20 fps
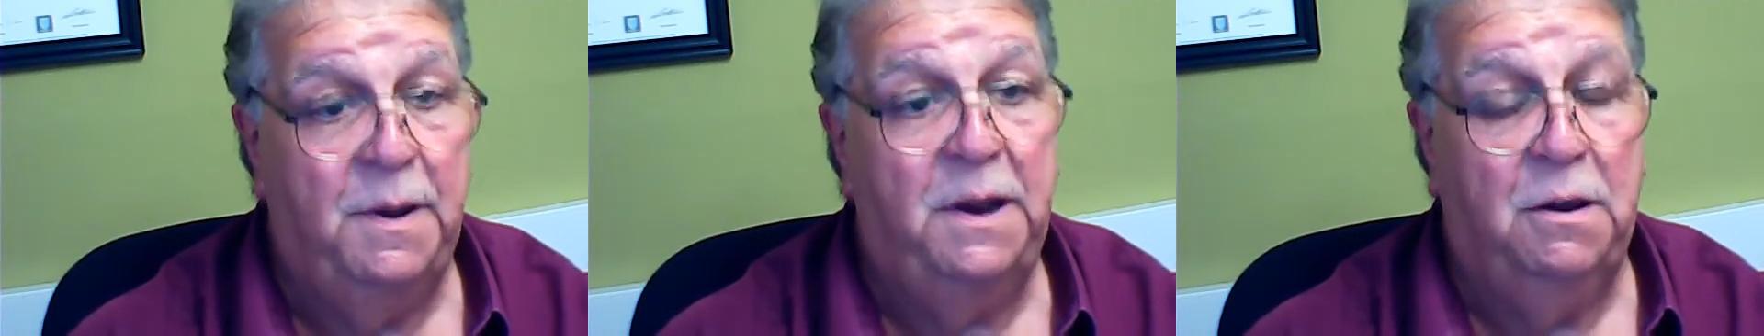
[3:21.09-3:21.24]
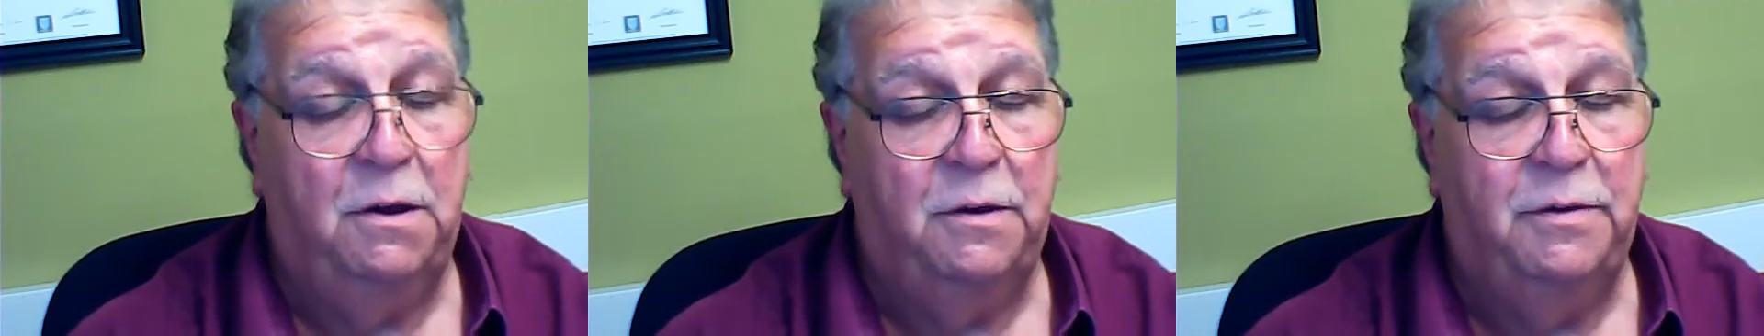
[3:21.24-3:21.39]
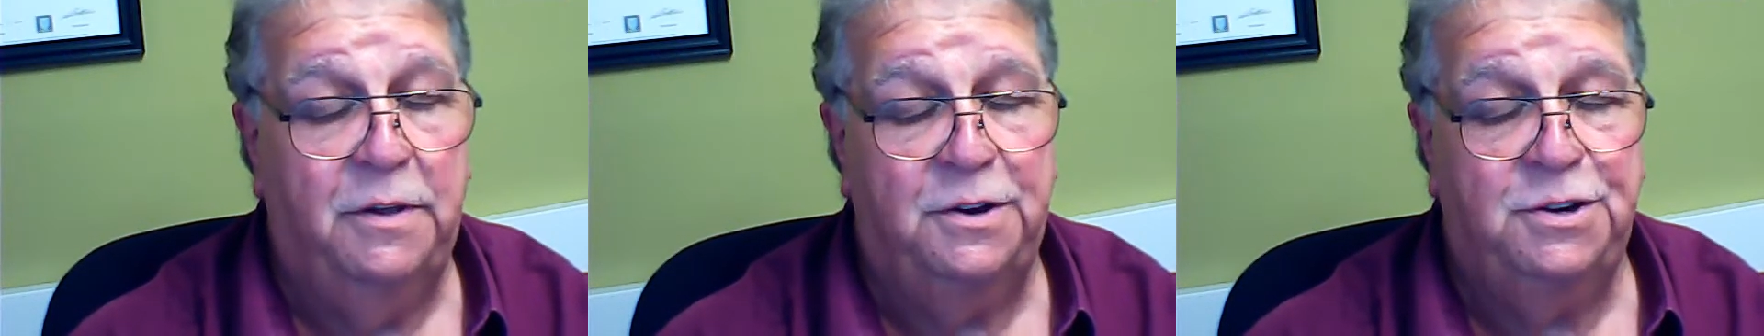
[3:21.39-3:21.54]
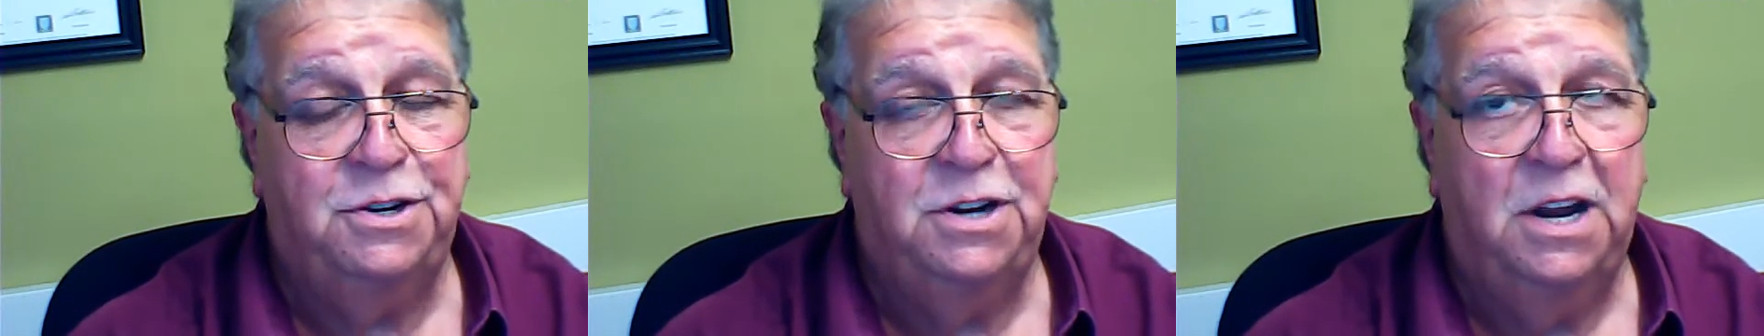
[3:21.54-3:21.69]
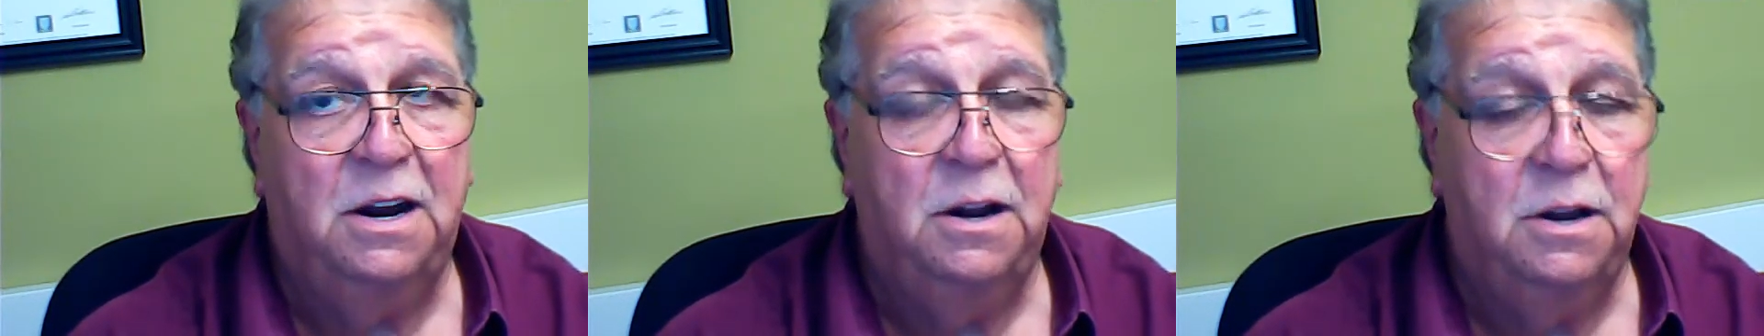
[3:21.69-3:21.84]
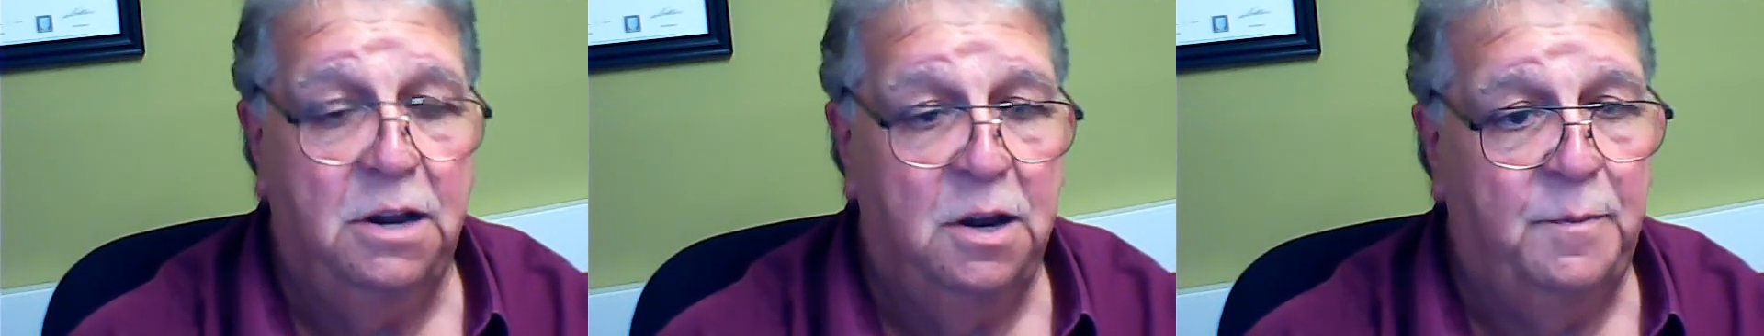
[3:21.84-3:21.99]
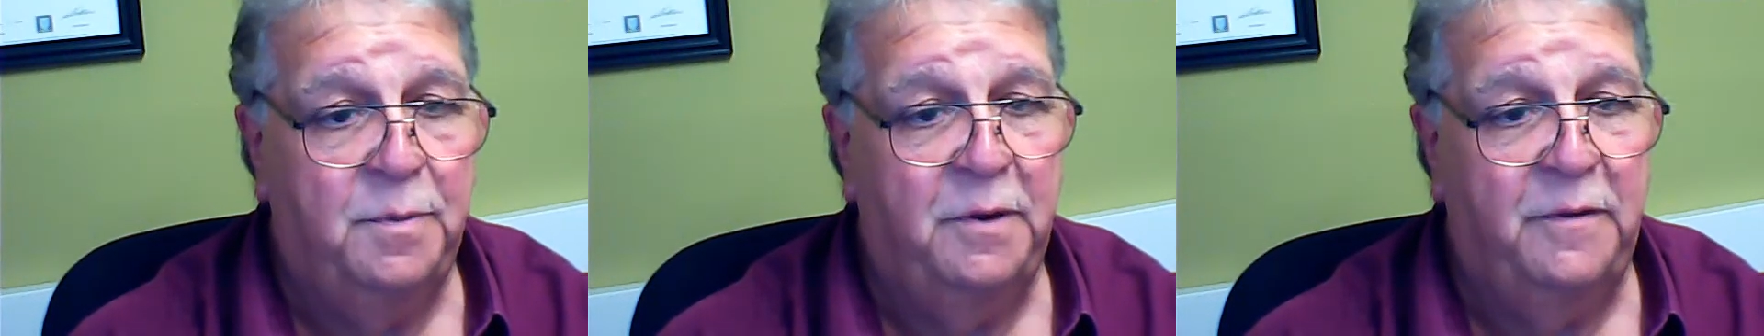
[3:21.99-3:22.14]
depending on the
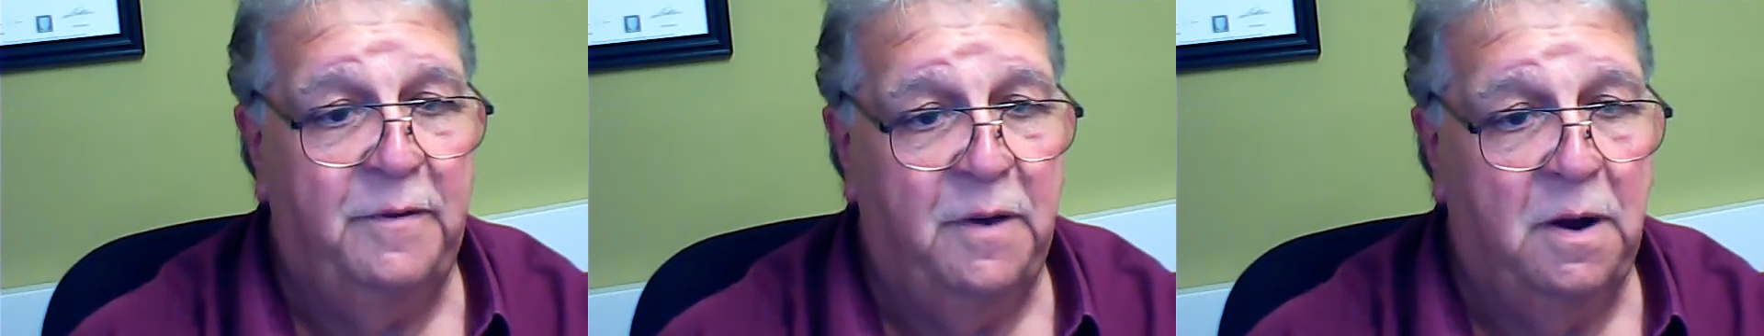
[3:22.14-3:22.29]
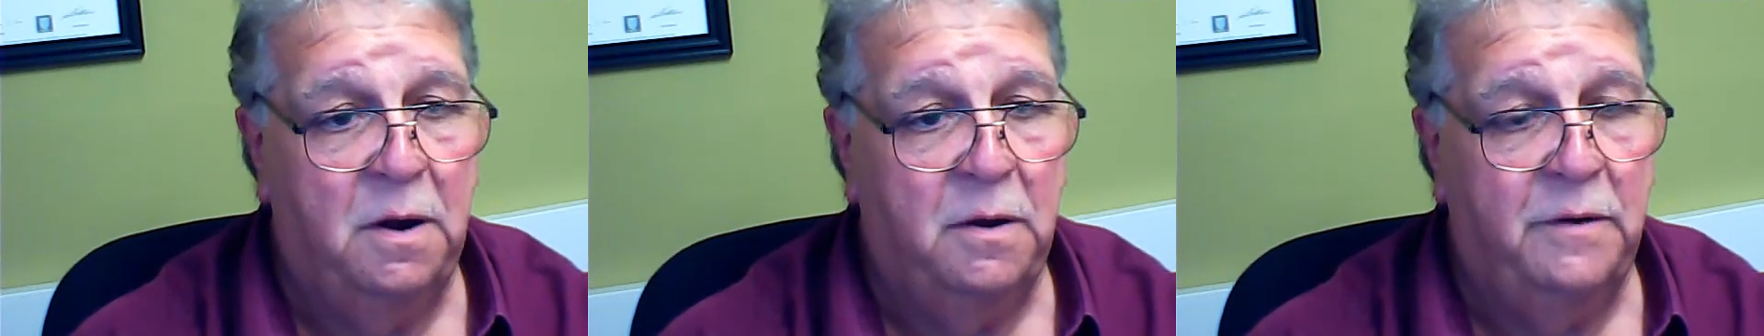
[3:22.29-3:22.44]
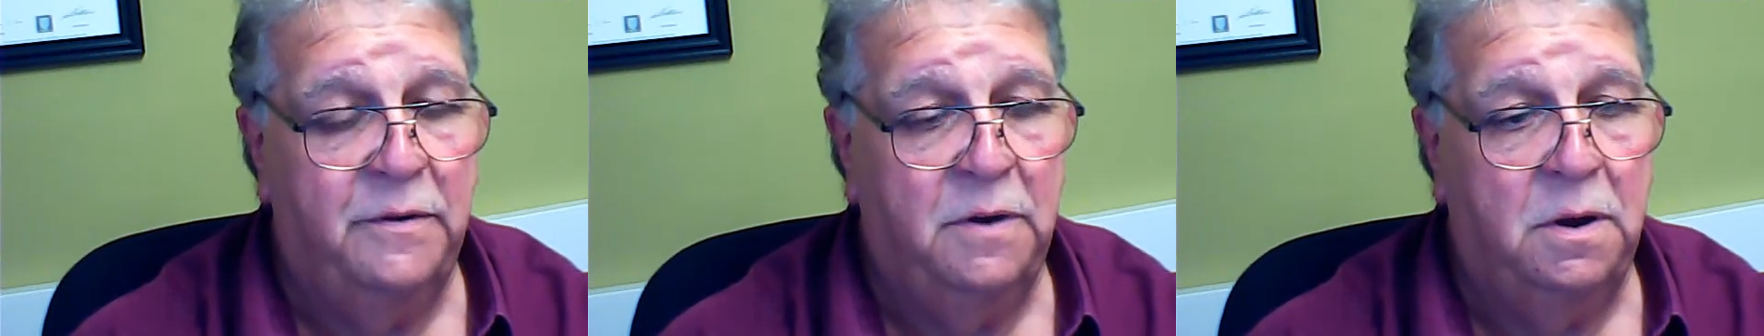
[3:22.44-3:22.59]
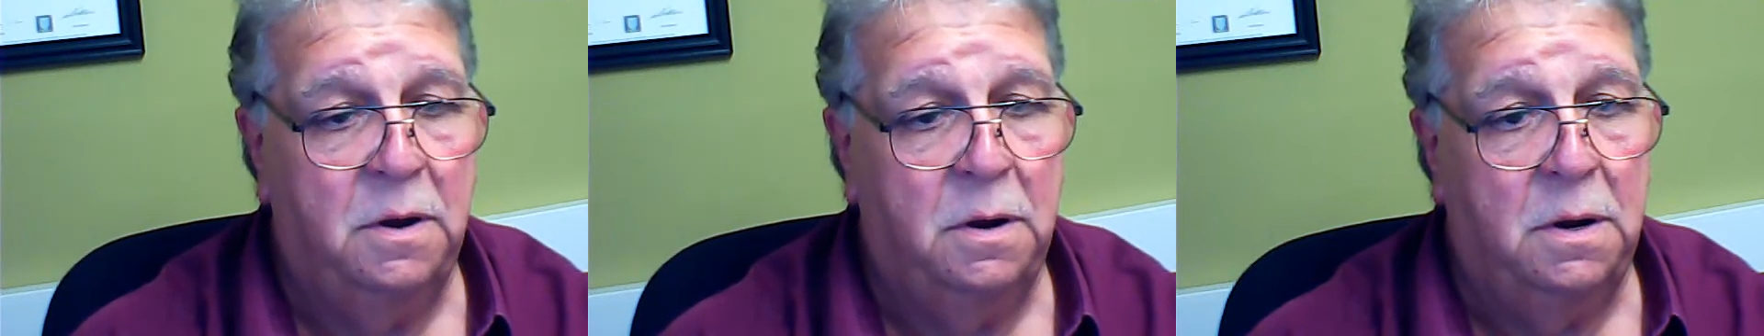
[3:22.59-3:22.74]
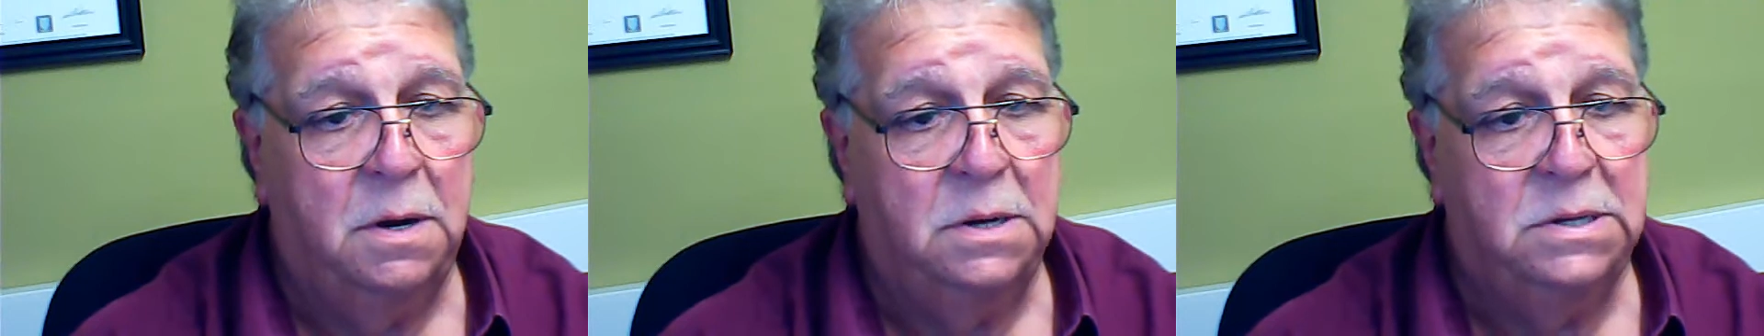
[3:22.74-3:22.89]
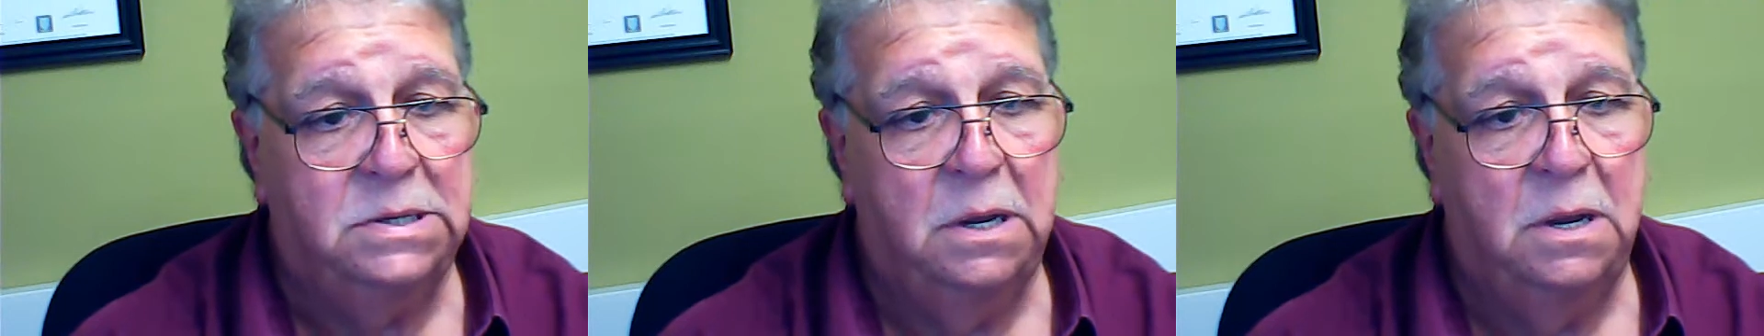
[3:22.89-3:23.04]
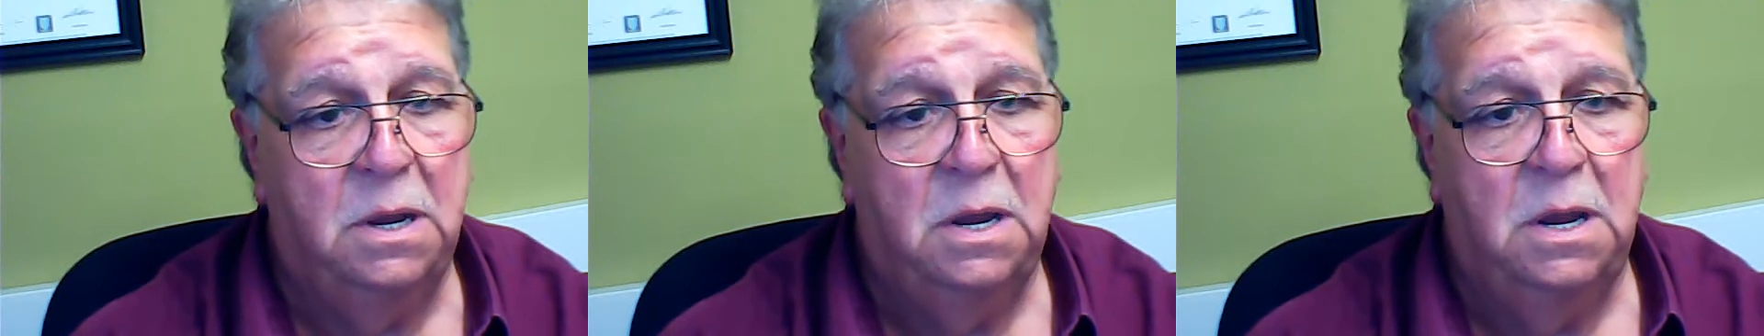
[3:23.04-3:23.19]
channel you prefer, of
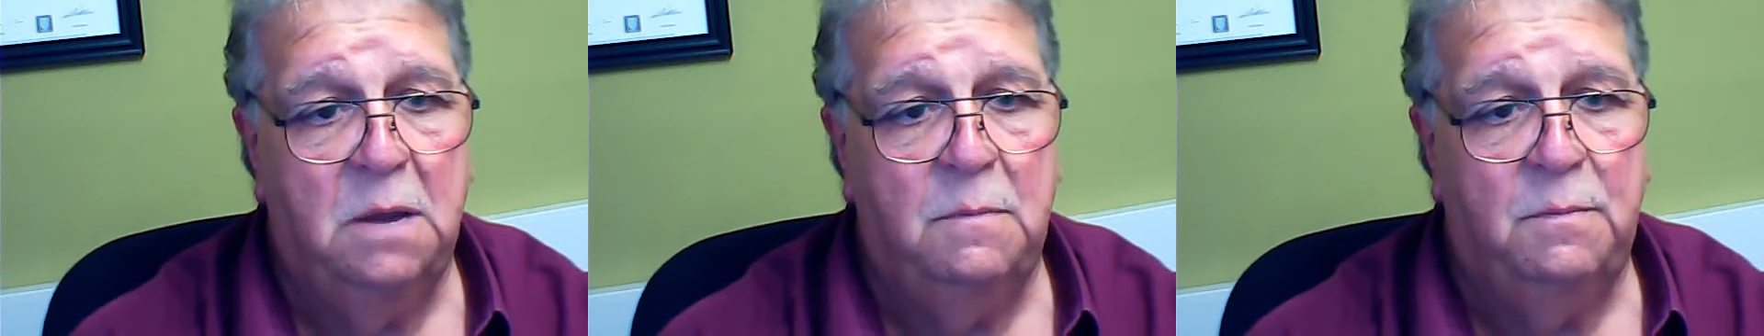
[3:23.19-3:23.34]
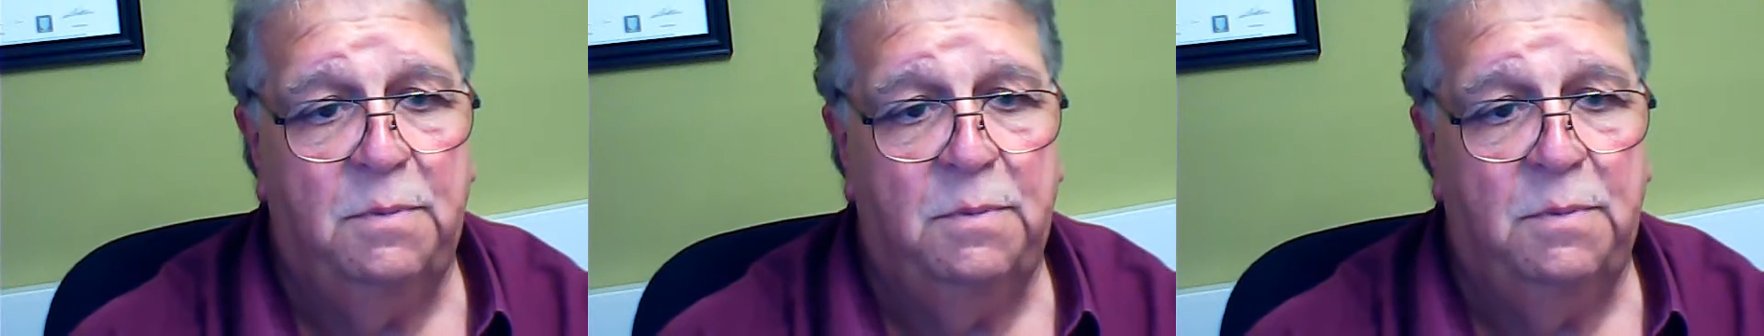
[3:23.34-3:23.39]
course,